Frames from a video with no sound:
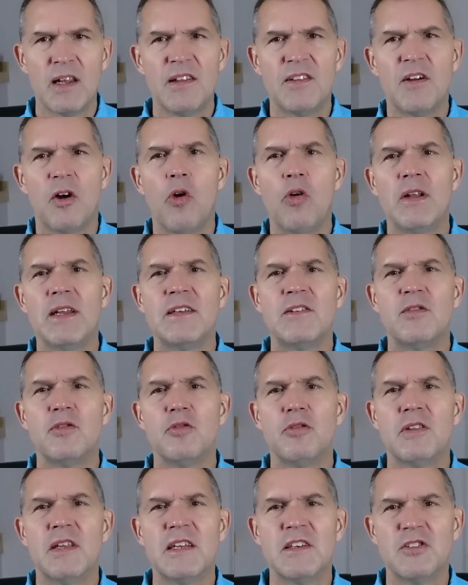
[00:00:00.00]
the only
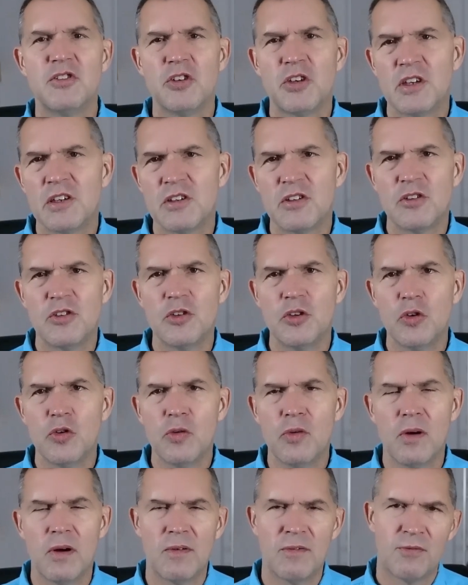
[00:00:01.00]
two things you can
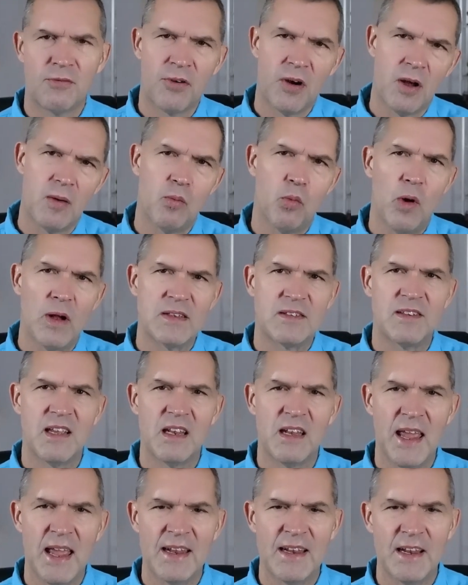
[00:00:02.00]
do from once they
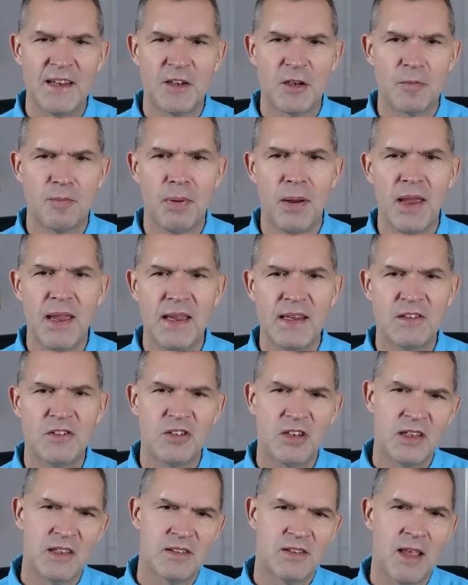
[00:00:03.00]
land on your page
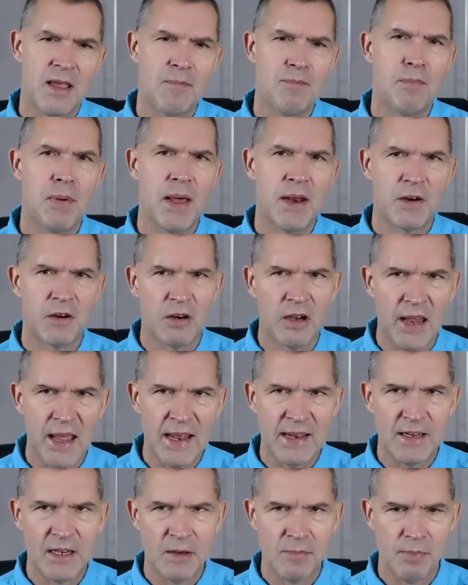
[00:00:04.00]
is a better
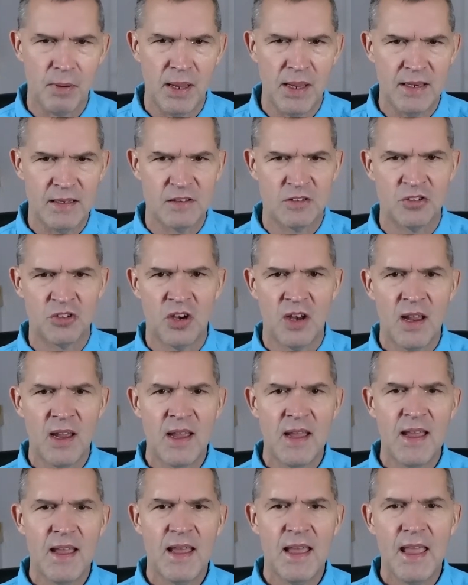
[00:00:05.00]
landing page
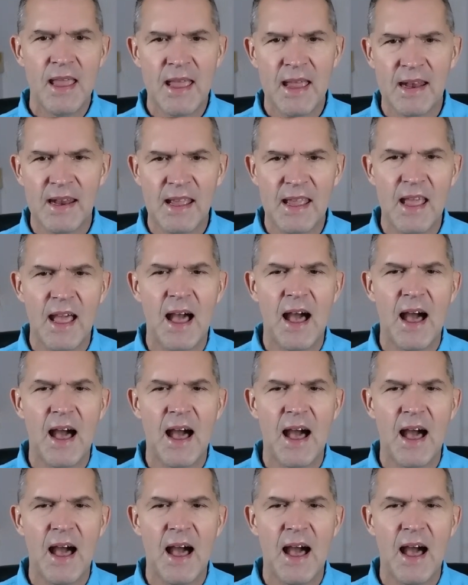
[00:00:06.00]
and a